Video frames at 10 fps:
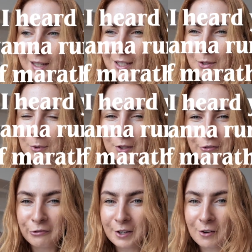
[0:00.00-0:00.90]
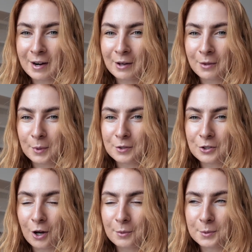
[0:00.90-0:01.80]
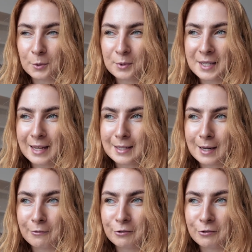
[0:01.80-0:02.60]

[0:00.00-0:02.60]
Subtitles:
and you want to figure out the most optimal setup